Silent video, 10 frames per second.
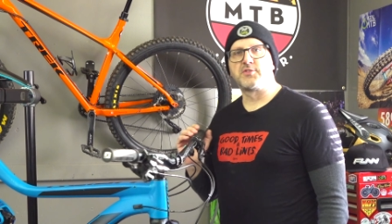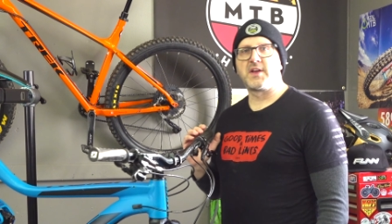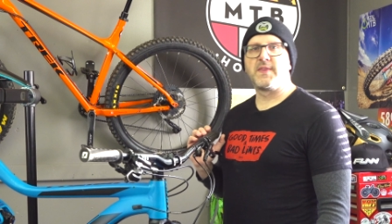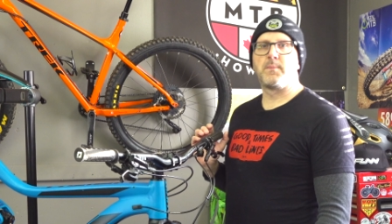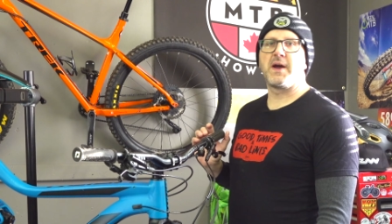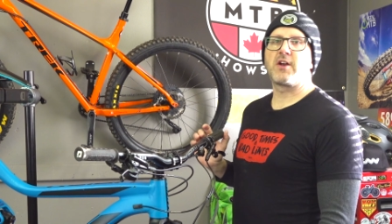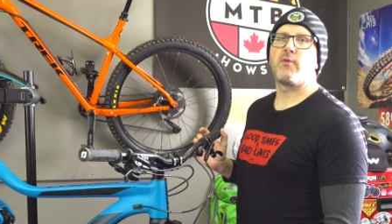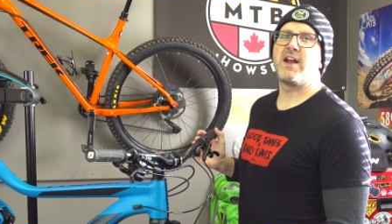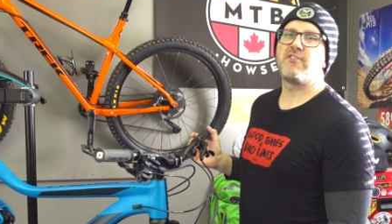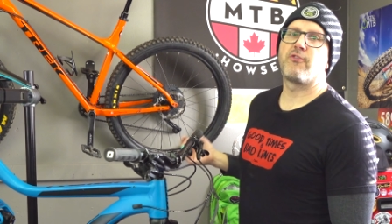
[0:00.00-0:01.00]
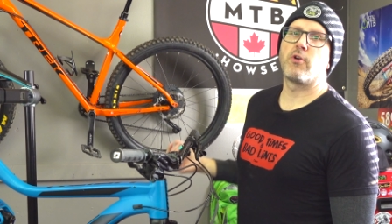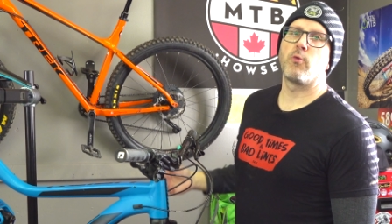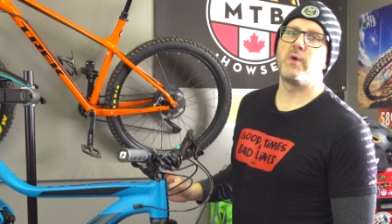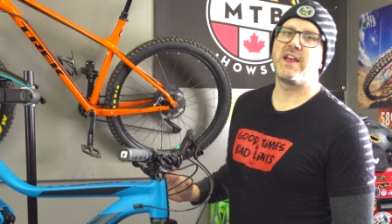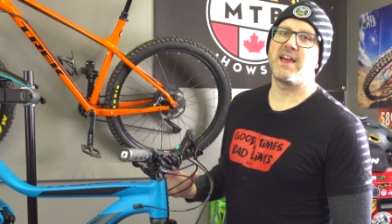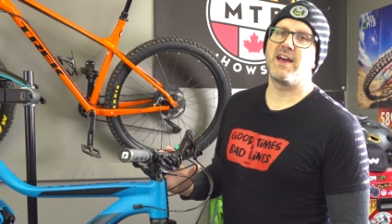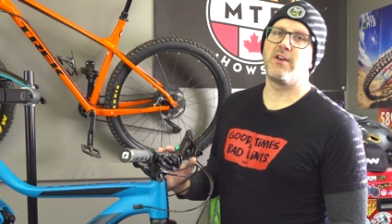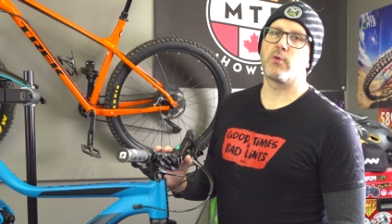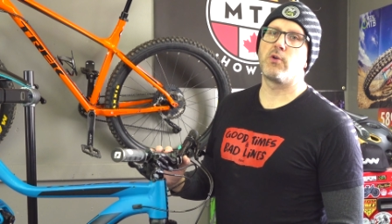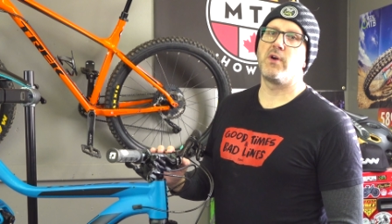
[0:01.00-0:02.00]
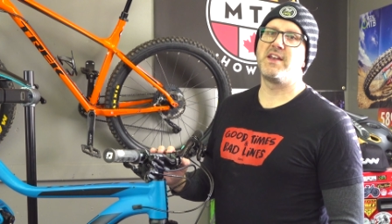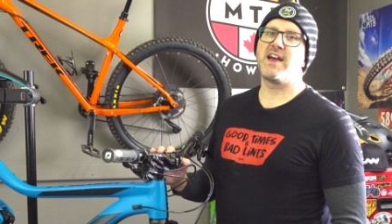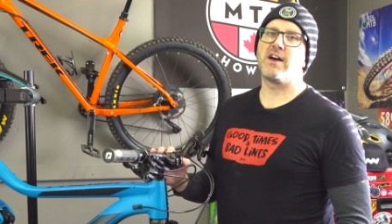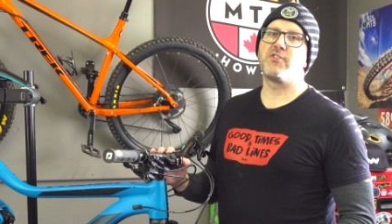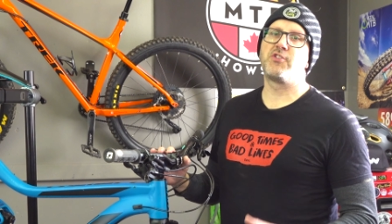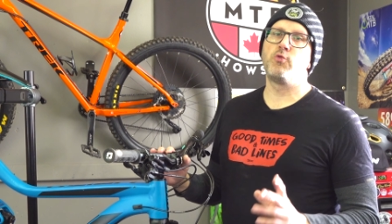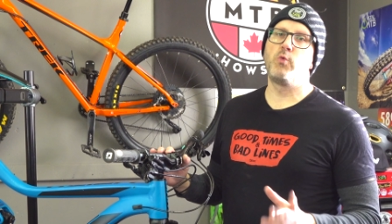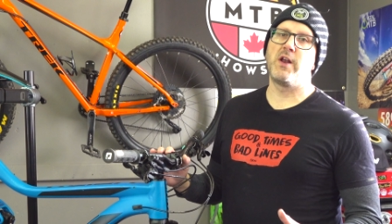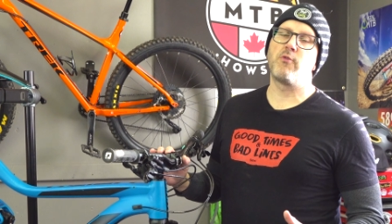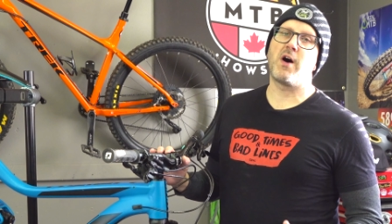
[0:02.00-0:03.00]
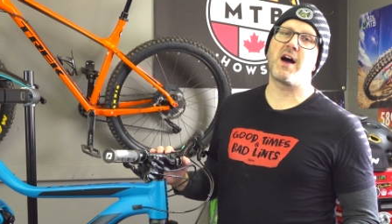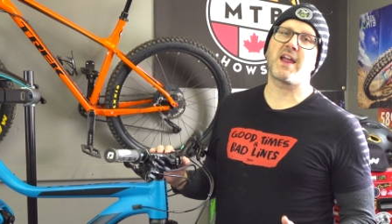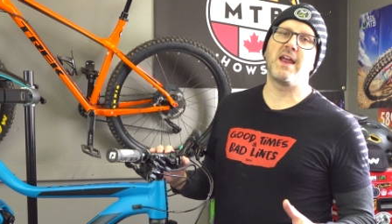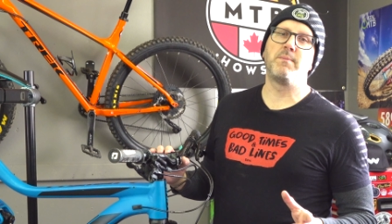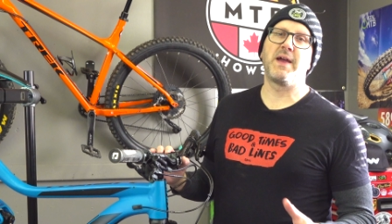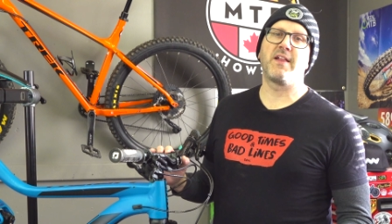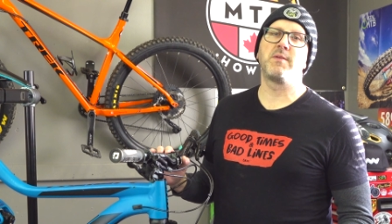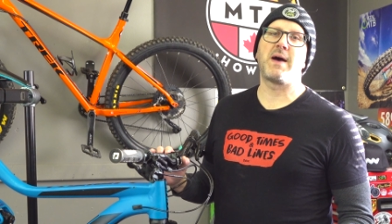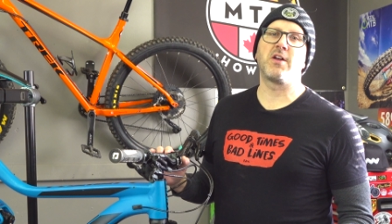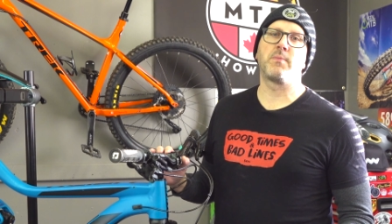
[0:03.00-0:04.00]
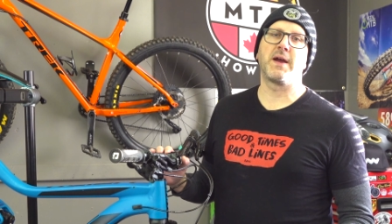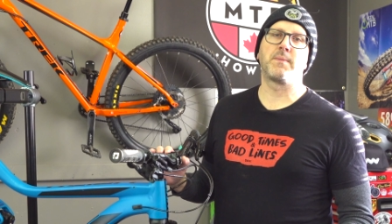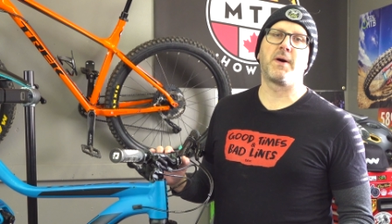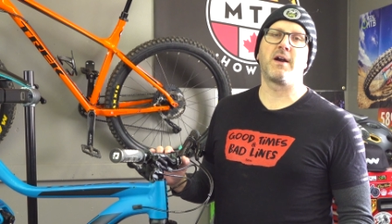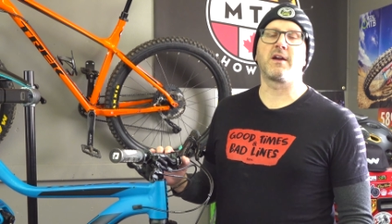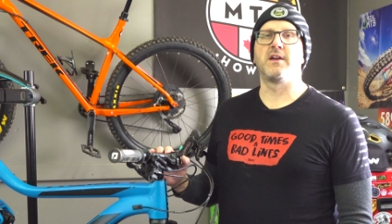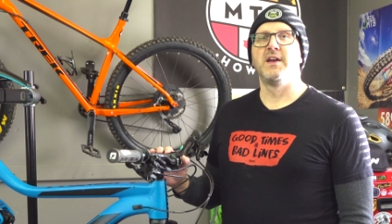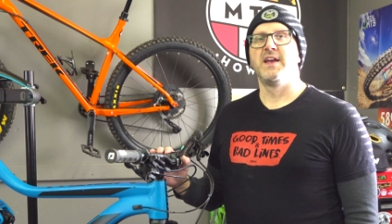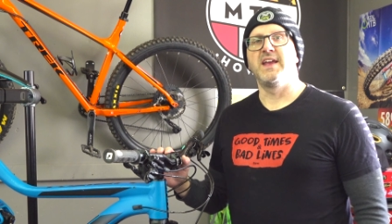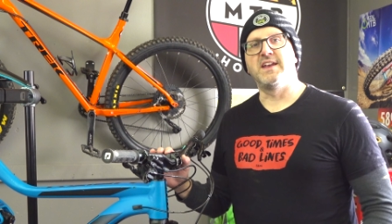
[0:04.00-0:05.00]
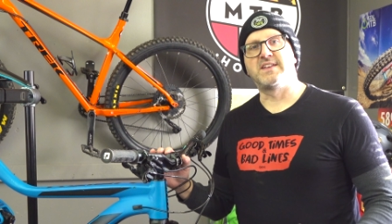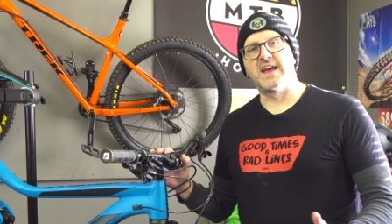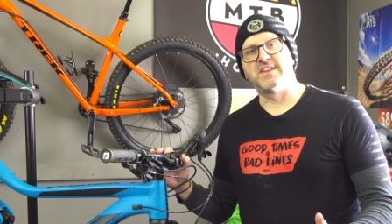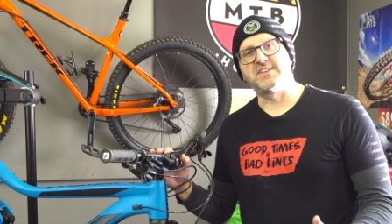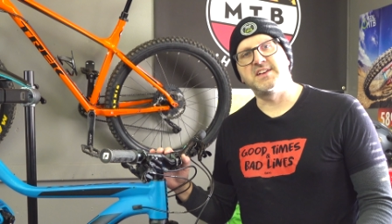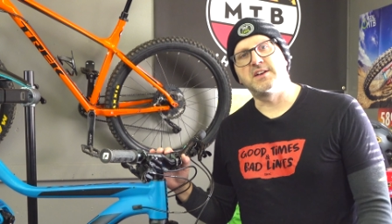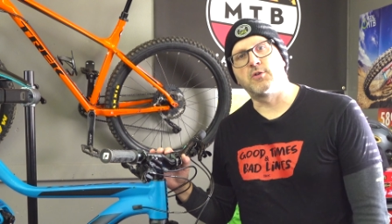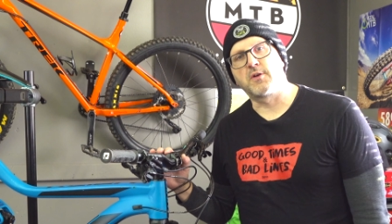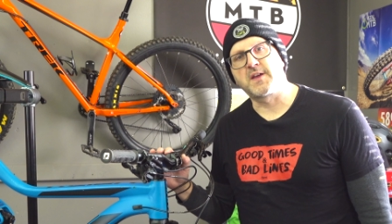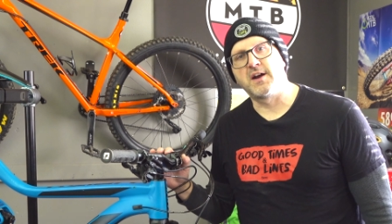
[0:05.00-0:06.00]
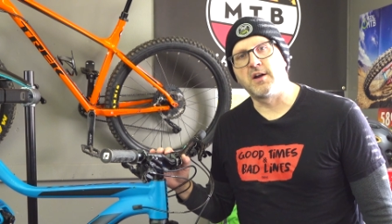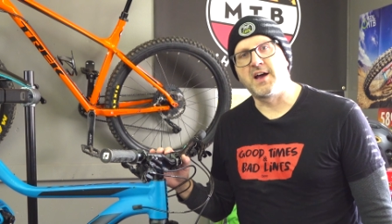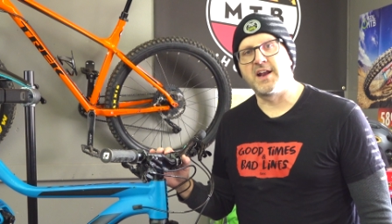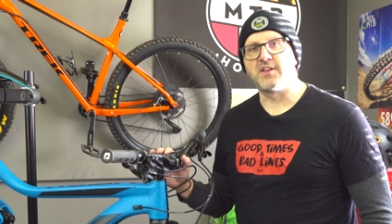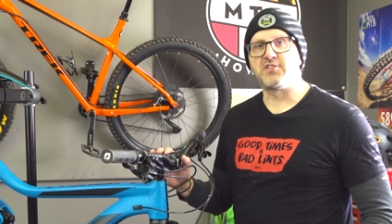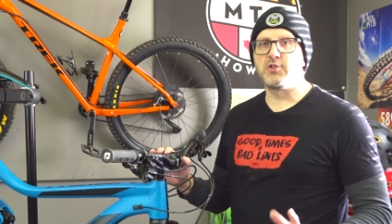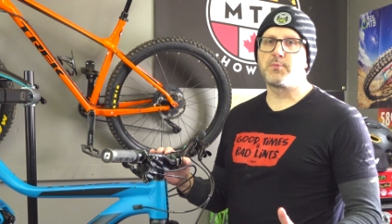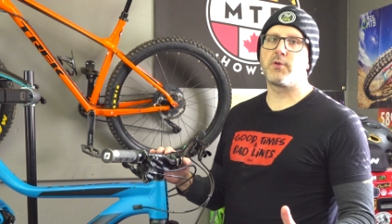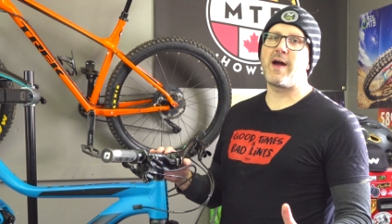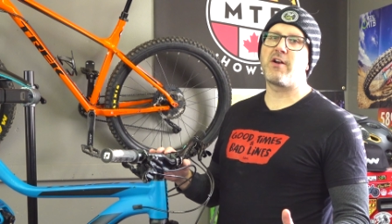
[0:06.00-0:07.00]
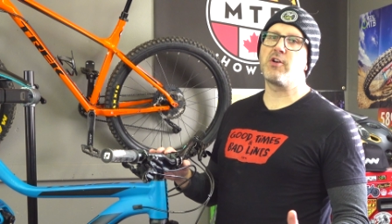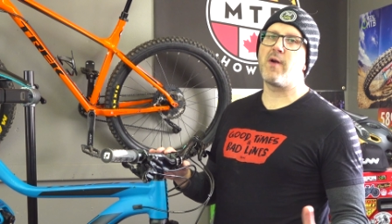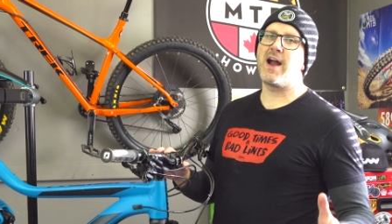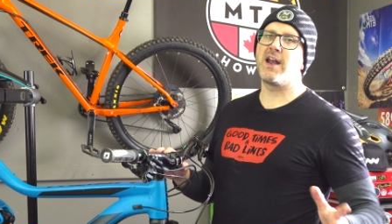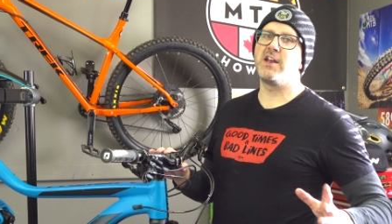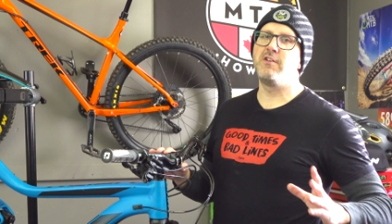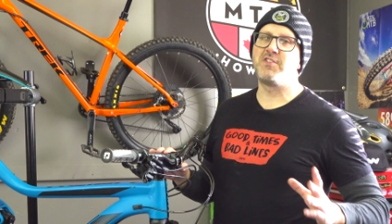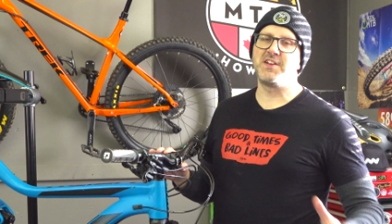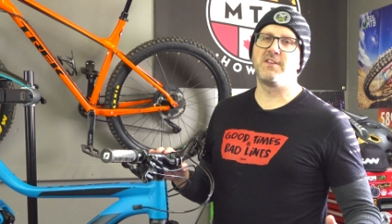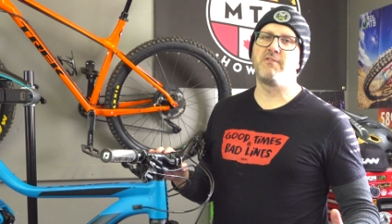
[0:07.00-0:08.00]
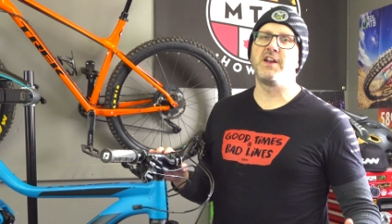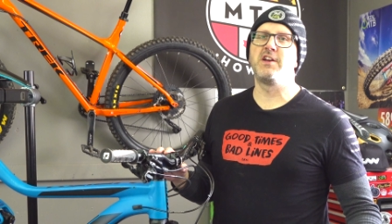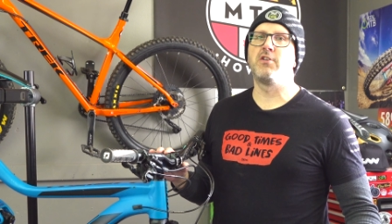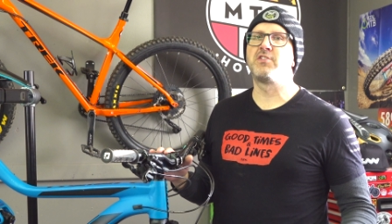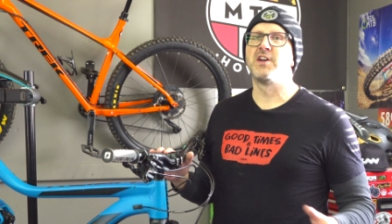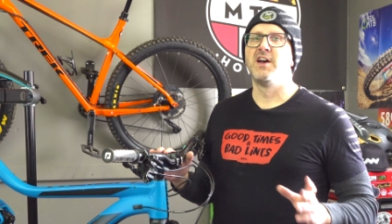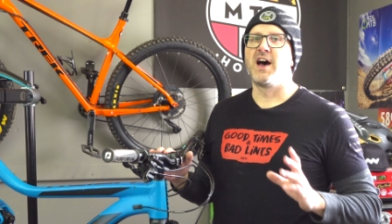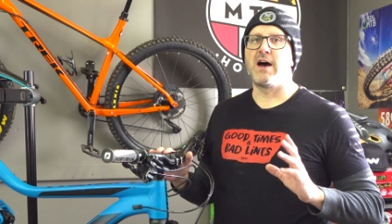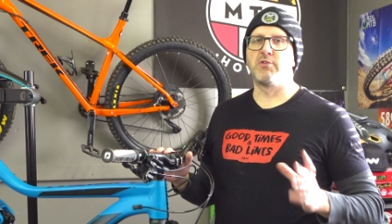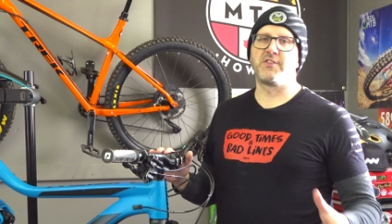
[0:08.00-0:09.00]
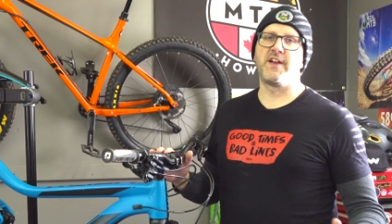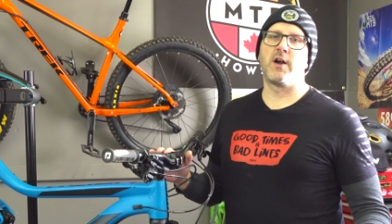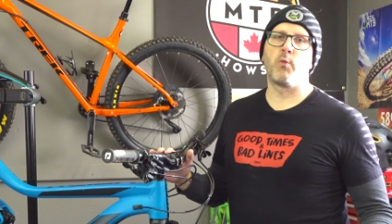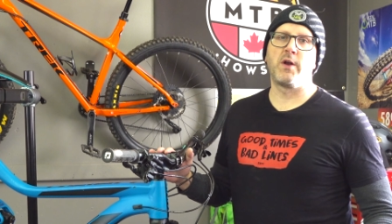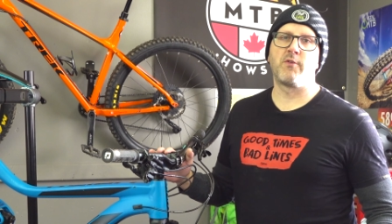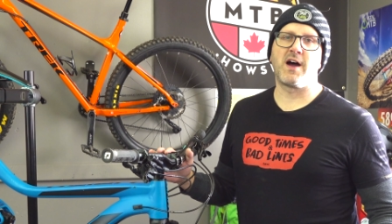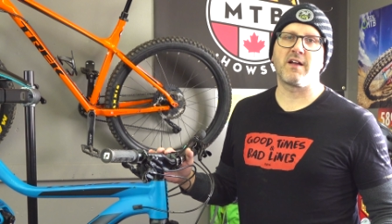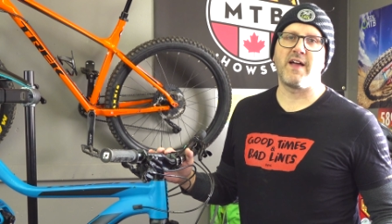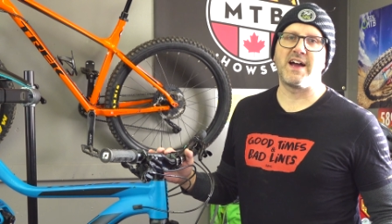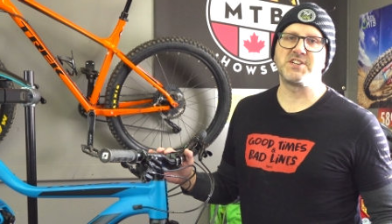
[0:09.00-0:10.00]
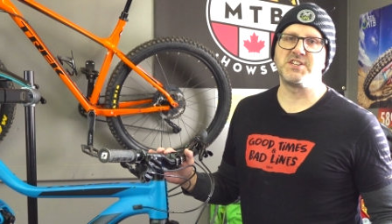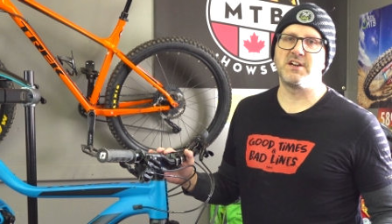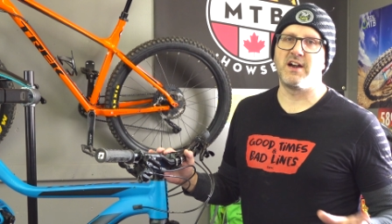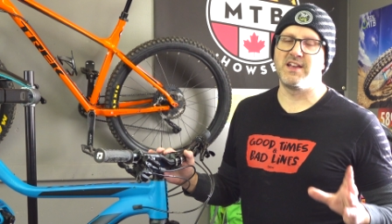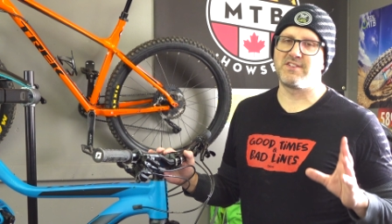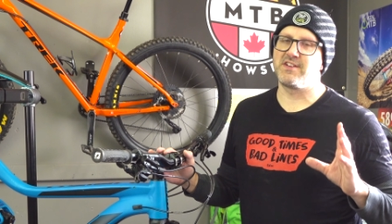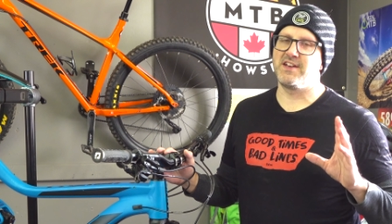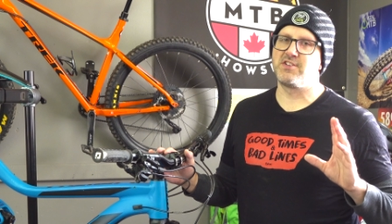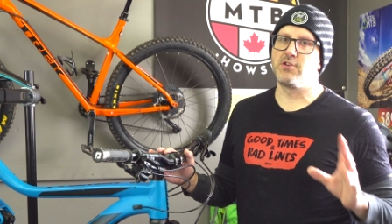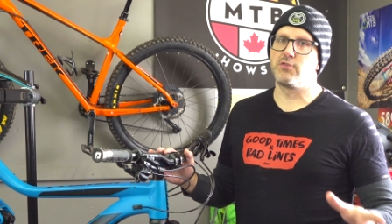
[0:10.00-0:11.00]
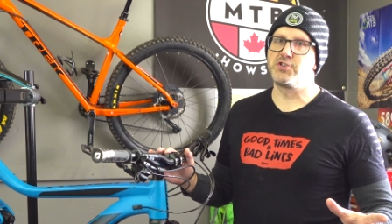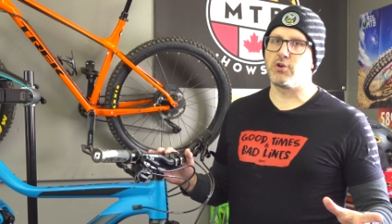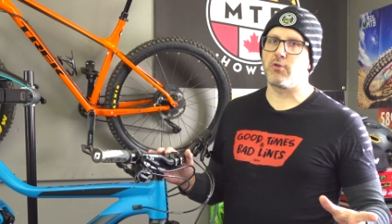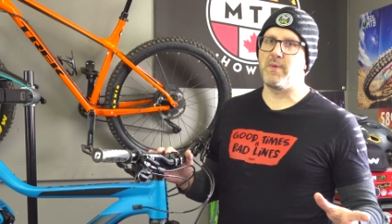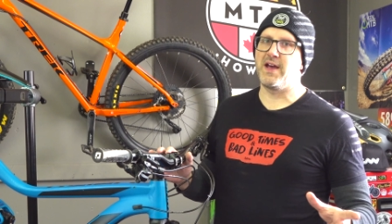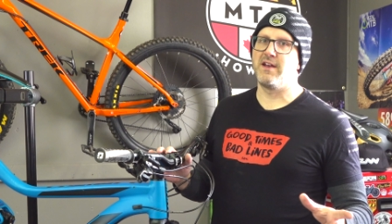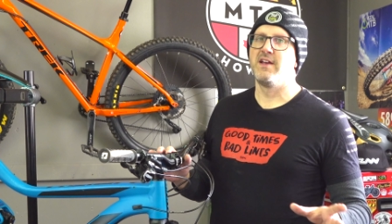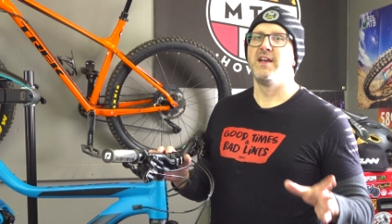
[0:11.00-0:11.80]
So getting the bike ready for the weekend. We're going down to Windrock in Bailey Mountain Bike Park in Tennessee and North Carolina. Super rowdy riding. You've seen the videos. I was there in Windrock last year and it's it's no joke, man.